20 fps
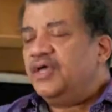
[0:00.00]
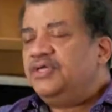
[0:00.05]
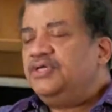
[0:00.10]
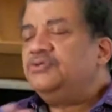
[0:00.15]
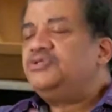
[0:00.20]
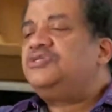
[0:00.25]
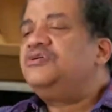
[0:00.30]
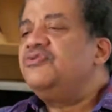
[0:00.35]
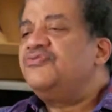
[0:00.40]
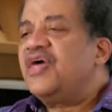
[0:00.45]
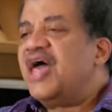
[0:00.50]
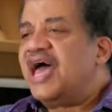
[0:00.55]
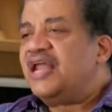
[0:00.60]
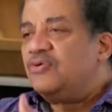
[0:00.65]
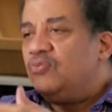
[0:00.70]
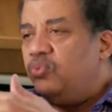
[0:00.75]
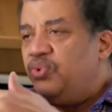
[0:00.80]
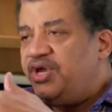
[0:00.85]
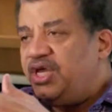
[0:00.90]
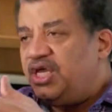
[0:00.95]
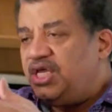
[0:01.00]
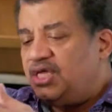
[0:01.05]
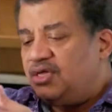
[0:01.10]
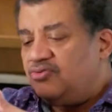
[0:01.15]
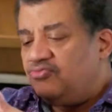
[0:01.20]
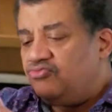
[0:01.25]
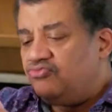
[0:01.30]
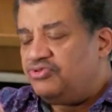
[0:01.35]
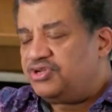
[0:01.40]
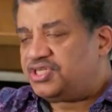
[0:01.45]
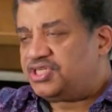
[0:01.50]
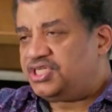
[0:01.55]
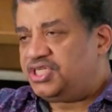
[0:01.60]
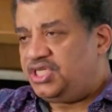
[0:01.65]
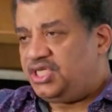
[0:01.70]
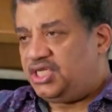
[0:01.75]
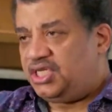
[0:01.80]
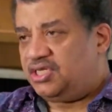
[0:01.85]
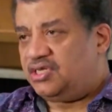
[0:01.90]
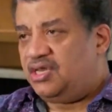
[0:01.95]
You do that, we
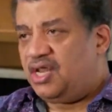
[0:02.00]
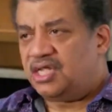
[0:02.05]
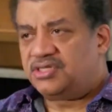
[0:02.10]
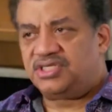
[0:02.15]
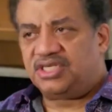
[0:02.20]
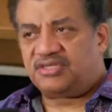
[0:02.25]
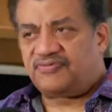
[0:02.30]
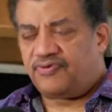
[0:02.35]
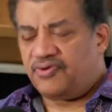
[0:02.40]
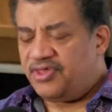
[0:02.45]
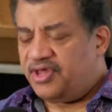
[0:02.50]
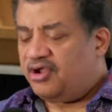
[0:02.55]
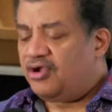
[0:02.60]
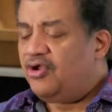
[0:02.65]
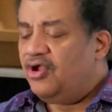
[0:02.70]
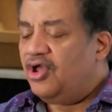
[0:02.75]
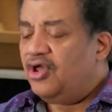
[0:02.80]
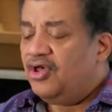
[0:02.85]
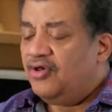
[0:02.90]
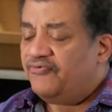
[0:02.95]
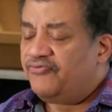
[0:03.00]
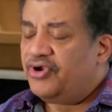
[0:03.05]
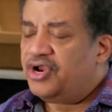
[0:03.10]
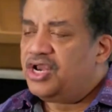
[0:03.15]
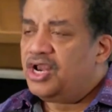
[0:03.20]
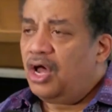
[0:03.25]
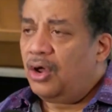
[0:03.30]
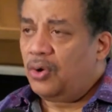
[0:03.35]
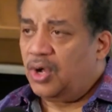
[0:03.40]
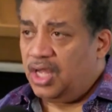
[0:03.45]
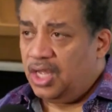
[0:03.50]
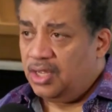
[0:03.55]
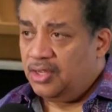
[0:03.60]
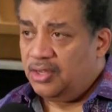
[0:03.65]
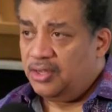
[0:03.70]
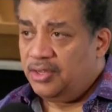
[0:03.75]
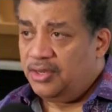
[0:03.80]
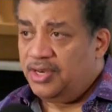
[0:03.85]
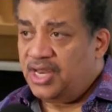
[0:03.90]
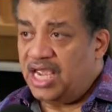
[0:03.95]
recede. Not just for there, for NOAA.
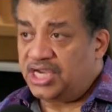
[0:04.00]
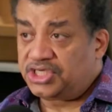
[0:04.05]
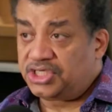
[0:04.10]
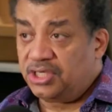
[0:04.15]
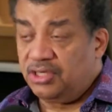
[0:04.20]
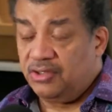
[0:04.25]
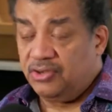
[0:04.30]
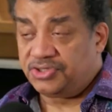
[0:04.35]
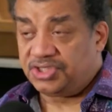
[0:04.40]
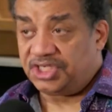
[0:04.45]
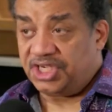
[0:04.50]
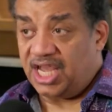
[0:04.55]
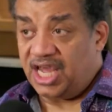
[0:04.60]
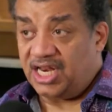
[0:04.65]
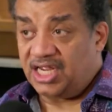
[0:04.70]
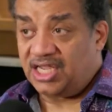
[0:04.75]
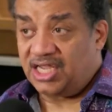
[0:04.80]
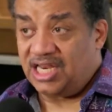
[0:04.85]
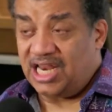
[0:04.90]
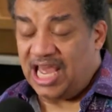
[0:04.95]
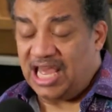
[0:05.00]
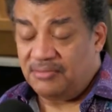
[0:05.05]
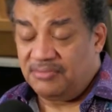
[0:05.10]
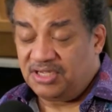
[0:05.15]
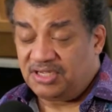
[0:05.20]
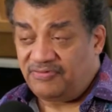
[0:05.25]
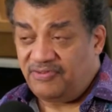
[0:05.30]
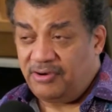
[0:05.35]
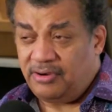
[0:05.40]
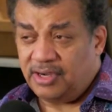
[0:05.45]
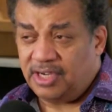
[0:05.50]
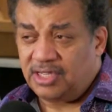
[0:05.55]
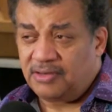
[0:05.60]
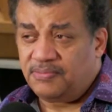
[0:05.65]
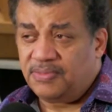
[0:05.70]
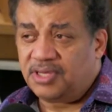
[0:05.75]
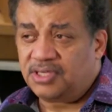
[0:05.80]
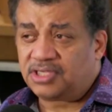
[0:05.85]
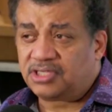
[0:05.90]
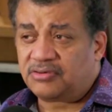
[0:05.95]
National Oceanic and Atmospheric
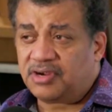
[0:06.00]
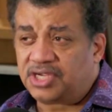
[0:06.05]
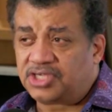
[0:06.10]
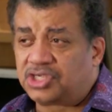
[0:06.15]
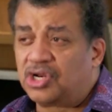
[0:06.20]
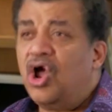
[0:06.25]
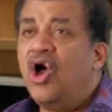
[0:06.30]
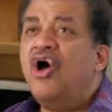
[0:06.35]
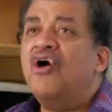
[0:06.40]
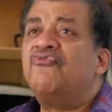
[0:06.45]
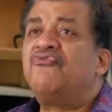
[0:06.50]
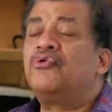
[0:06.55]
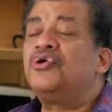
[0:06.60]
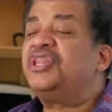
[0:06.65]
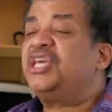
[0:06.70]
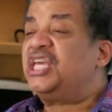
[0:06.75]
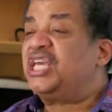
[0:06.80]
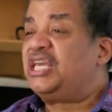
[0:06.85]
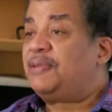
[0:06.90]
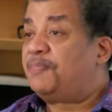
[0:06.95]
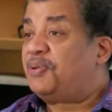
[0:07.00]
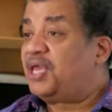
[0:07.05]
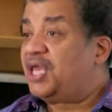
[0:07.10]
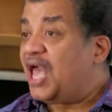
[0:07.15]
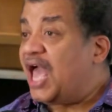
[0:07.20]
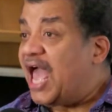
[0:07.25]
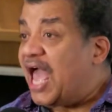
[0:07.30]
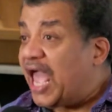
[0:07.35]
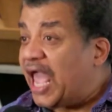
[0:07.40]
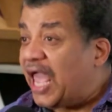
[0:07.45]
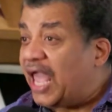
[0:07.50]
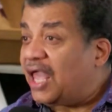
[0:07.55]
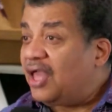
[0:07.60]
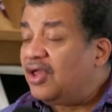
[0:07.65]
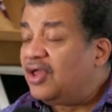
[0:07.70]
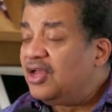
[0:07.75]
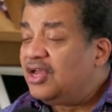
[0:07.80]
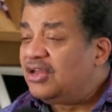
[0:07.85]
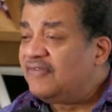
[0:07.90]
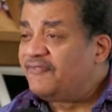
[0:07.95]
Administration, for the
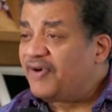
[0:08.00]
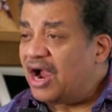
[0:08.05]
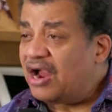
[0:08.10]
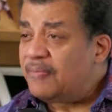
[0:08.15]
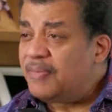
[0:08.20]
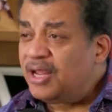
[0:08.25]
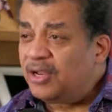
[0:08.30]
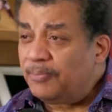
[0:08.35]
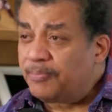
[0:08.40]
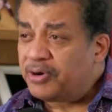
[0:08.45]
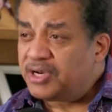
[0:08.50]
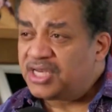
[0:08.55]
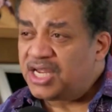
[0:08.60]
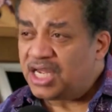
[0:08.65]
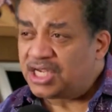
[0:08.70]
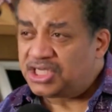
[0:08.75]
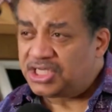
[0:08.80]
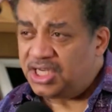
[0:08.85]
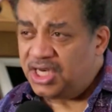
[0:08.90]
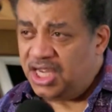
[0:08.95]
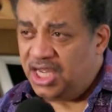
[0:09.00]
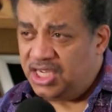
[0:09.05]
EPA, Environmental Protection